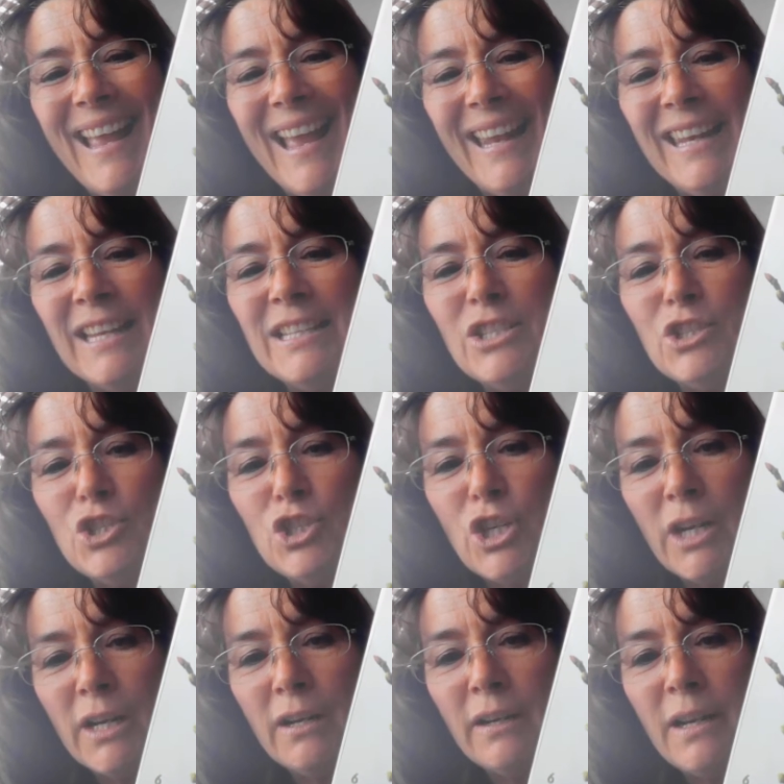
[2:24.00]
and a
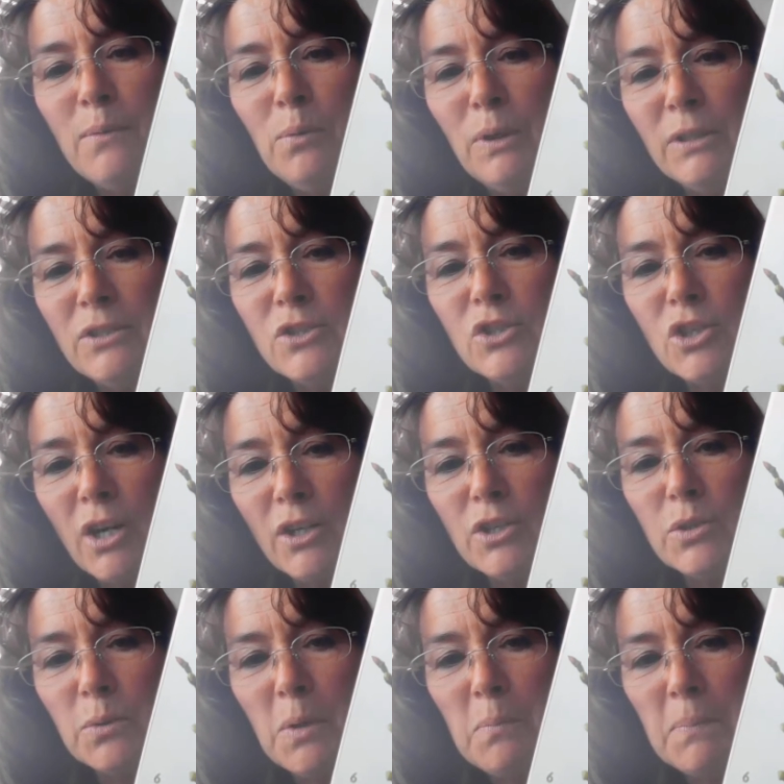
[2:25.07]
cherry will start
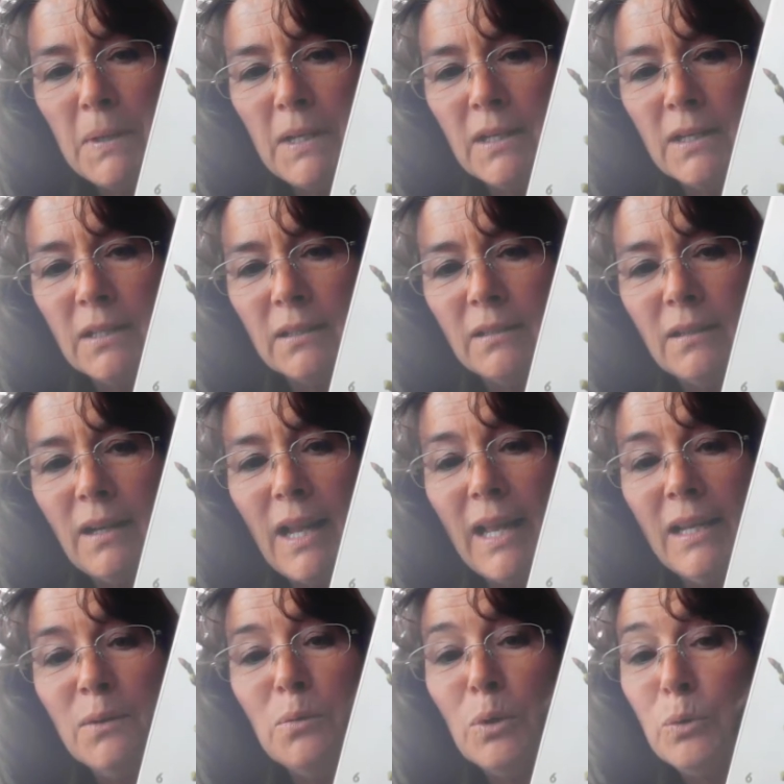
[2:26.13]
to appear,
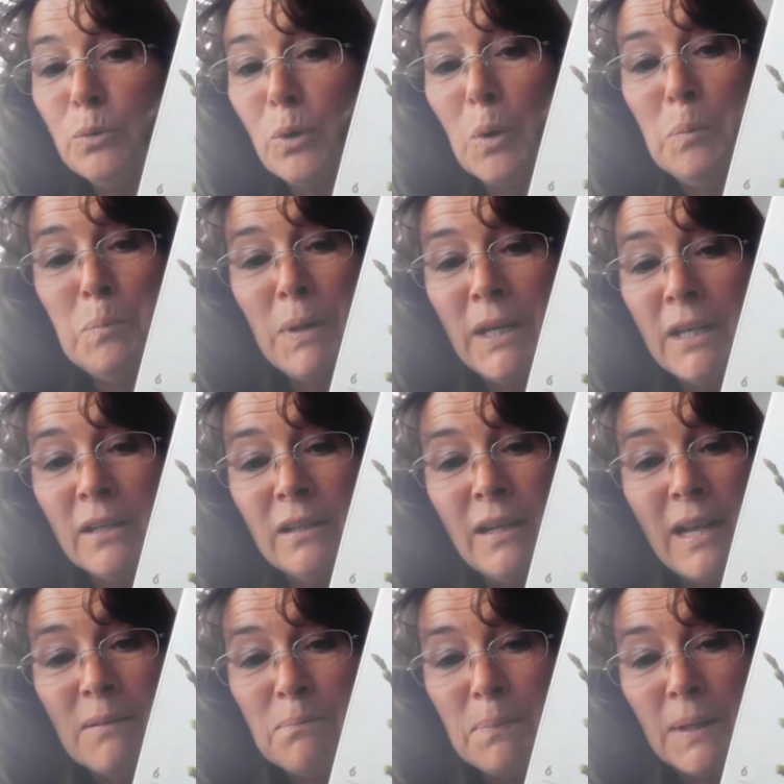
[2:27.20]
and it will grow bigger
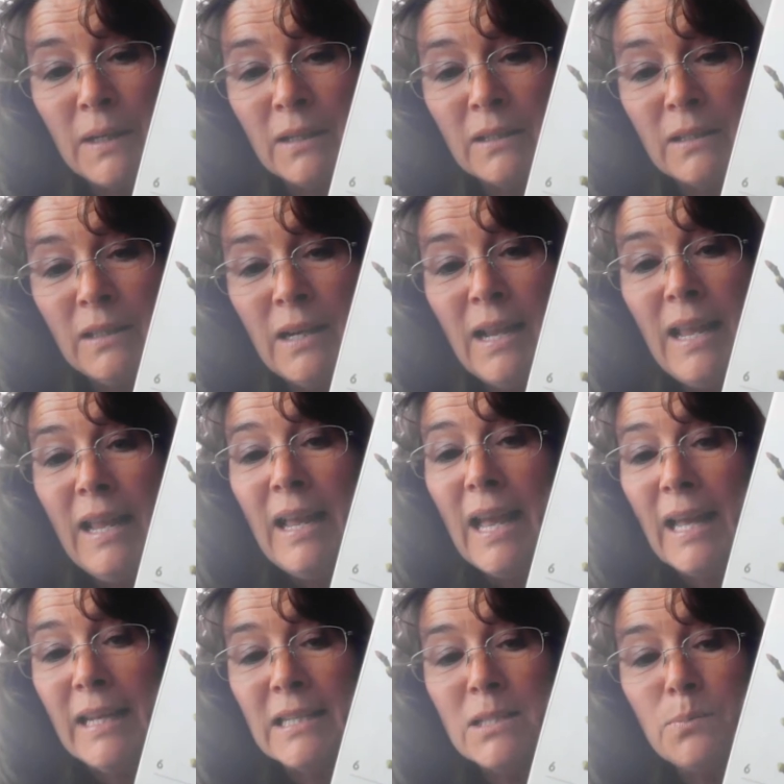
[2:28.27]
and bigger.
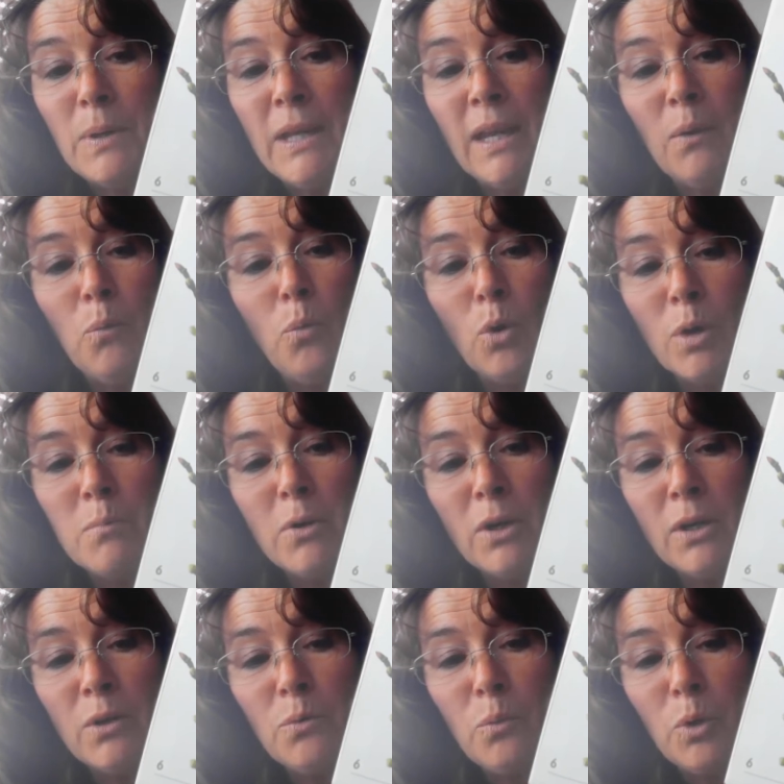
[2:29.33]
And as we get warmer
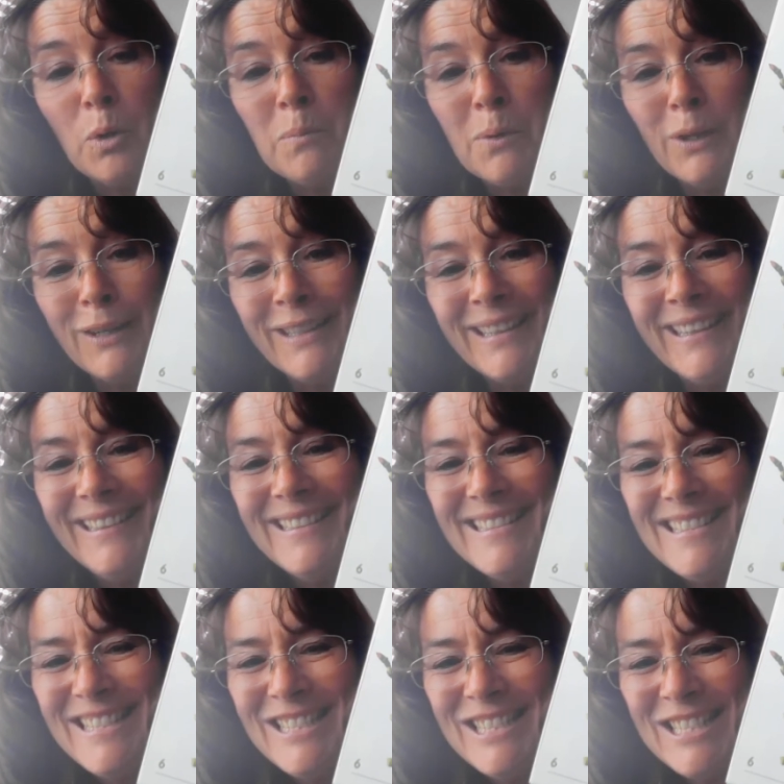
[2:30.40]
and warmer,
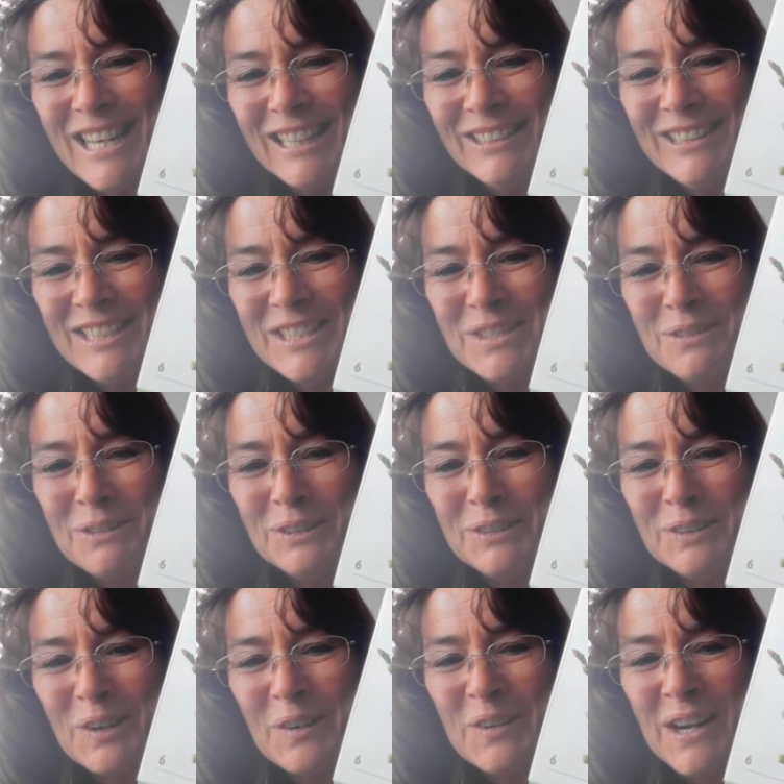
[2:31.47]
cherries will
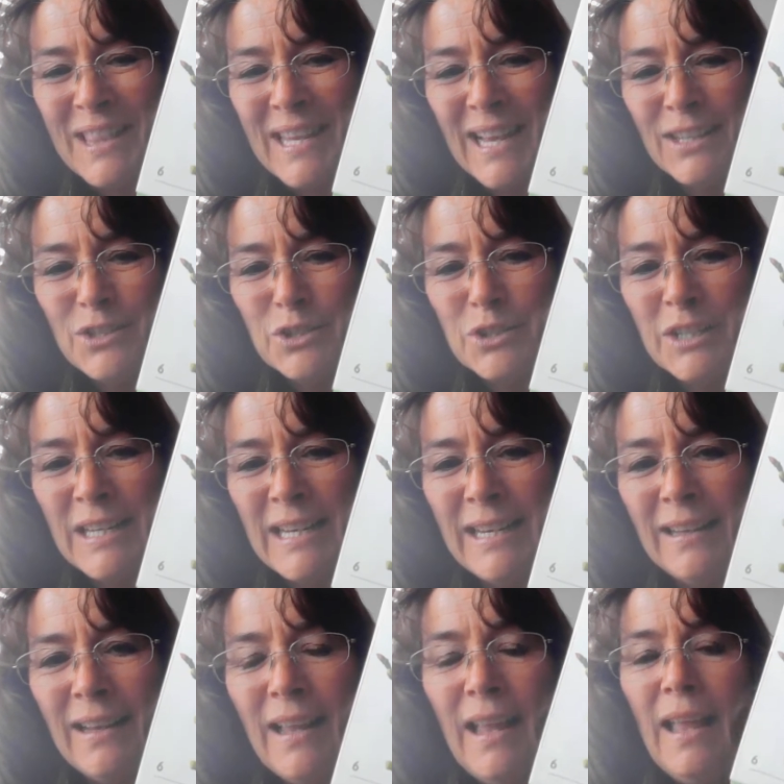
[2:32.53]
grow on that tree.
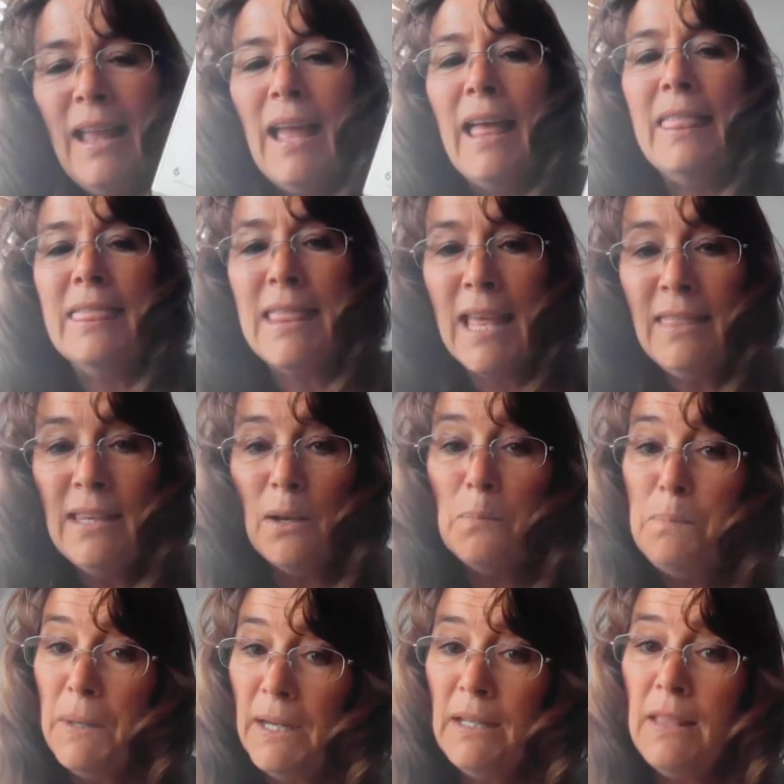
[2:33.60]
And then they'll
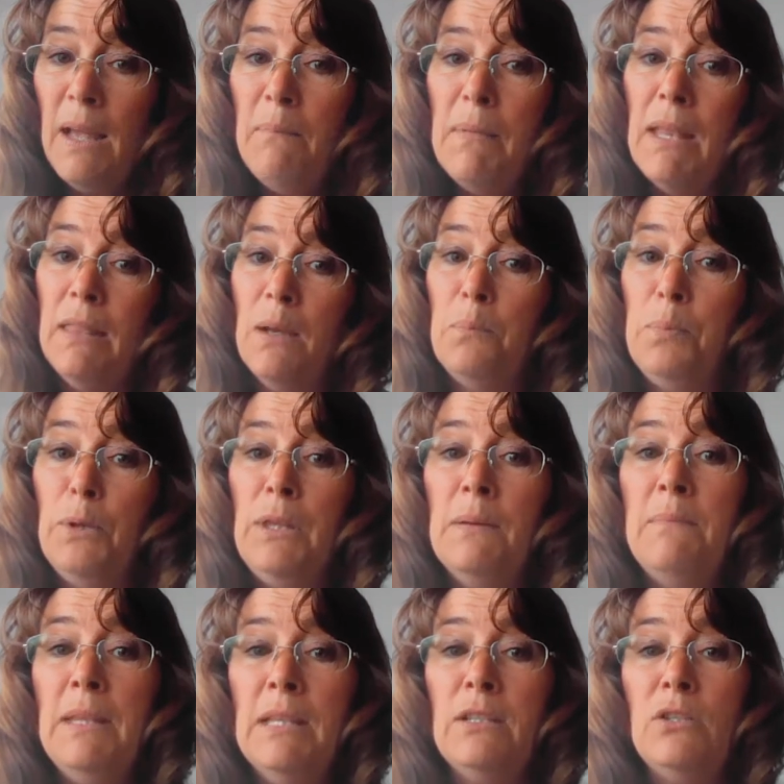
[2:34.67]
pick them and they'll put
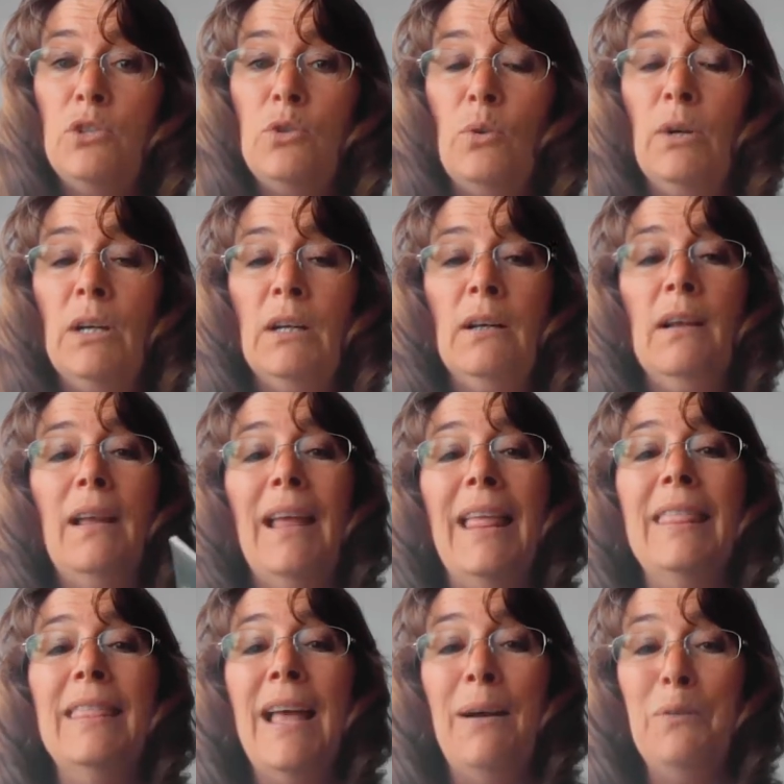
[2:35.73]
them in the store,
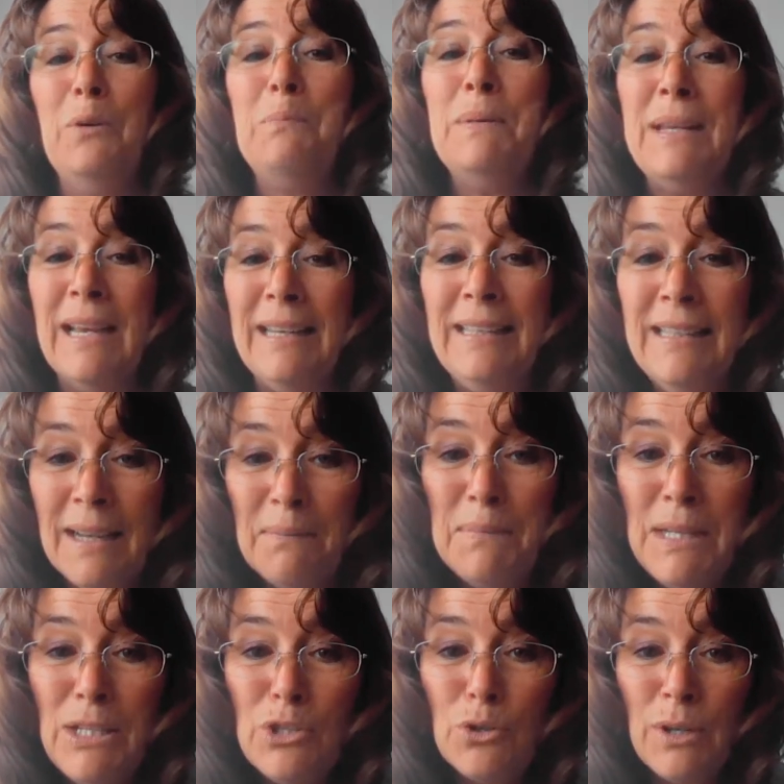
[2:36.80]
and that will be a
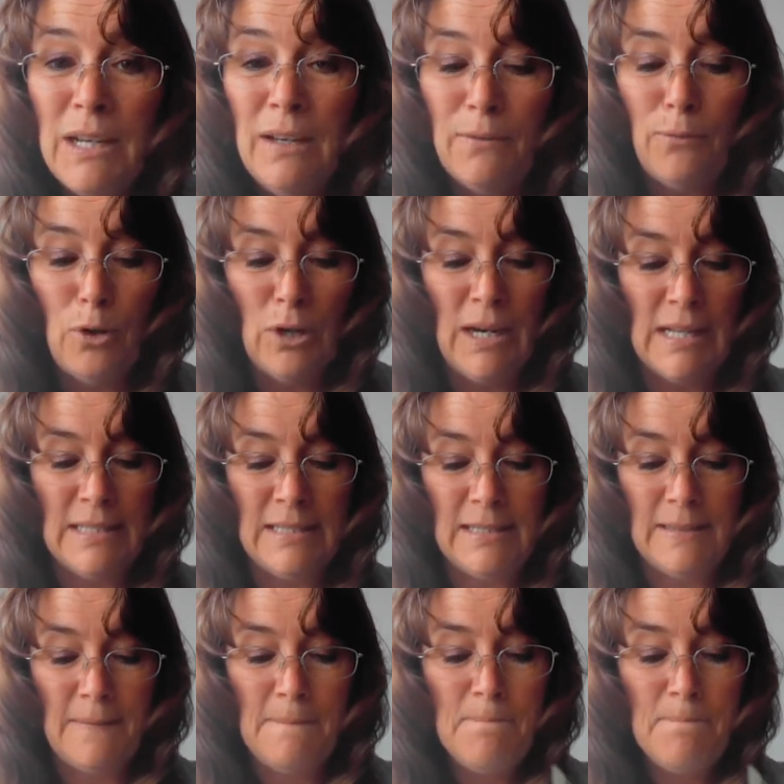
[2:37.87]
yummy treat for us.